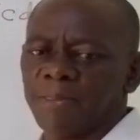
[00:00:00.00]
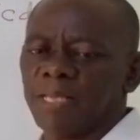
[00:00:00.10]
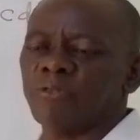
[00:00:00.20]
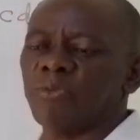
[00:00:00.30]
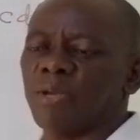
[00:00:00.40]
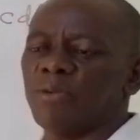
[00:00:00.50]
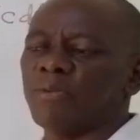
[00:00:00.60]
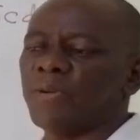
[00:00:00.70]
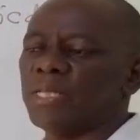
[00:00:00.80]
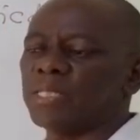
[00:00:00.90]
That's why
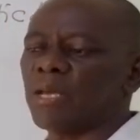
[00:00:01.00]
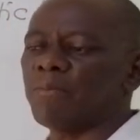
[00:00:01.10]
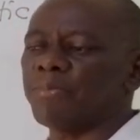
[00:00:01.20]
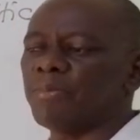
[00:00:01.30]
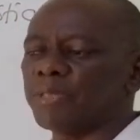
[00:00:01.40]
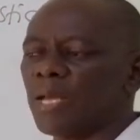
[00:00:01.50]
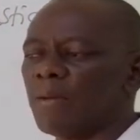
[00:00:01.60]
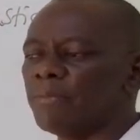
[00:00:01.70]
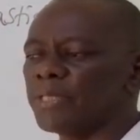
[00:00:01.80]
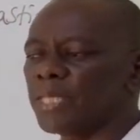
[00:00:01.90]
you find
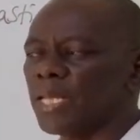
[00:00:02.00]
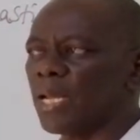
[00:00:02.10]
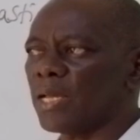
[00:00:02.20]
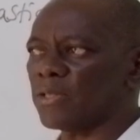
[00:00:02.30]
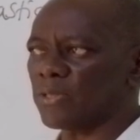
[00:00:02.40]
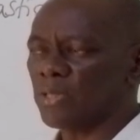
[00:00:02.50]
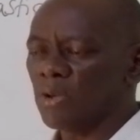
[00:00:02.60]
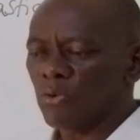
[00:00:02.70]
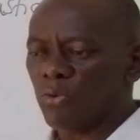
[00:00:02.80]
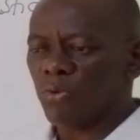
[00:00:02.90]
some sellers
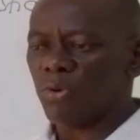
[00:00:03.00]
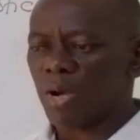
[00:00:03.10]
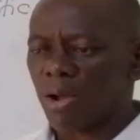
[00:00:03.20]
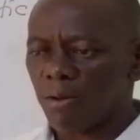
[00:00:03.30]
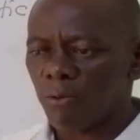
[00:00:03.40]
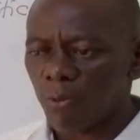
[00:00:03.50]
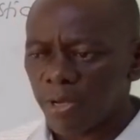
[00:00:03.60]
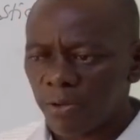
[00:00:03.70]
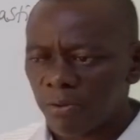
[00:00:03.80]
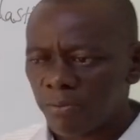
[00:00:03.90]
who are
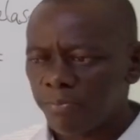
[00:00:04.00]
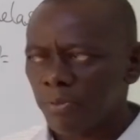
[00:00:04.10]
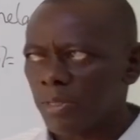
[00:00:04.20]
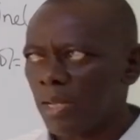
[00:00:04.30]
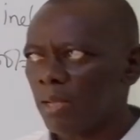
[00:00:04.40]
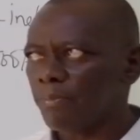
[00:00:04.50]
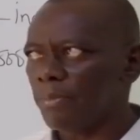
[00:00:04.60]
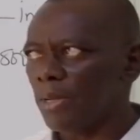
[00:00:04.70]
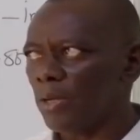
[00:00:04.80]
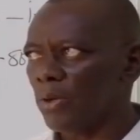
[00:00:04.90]
well
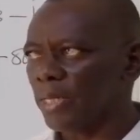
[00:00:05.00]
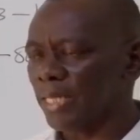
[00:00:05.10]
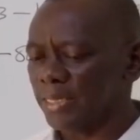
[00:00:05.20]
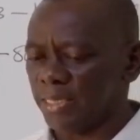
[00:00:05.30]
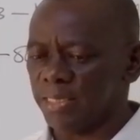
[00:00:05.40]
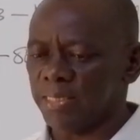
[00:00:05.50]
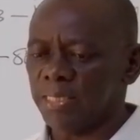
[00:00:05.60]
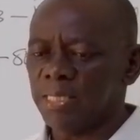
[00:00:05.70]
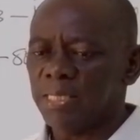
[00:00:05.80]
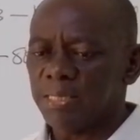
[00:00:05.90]
located.
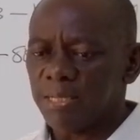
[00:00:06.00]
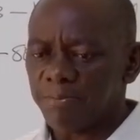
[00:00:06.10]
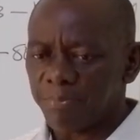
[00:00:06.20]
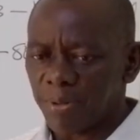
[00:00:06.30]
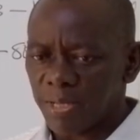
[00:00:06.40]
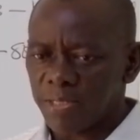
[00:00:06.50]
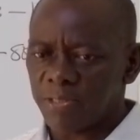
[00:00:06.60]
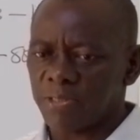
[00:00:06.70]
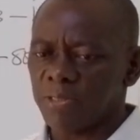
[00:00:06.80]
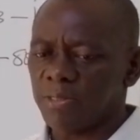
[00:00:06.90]
They
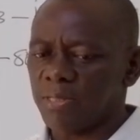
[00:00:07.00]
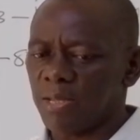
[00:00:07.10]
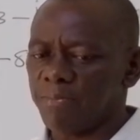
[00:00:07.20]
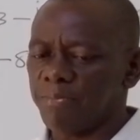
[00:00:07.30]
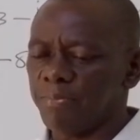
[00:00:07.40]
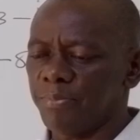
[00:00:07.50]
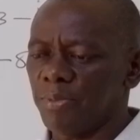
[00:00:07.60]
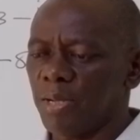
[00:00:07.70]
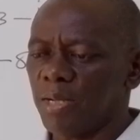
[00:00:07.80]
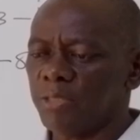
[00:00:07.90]
place their
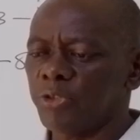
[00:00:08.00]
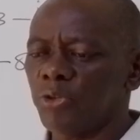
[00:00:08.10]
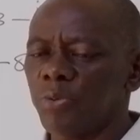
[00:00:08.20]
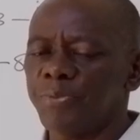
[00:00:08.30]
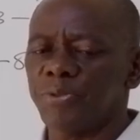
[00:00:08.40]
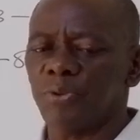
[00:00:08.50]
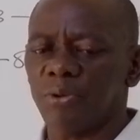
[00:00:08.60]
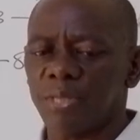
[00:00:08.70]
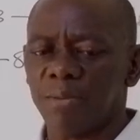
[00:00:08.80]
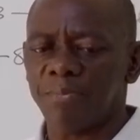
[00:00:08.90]
shops
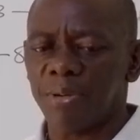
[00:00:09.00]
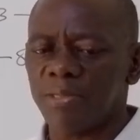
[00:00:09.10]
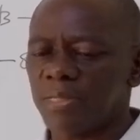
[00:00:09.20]
or their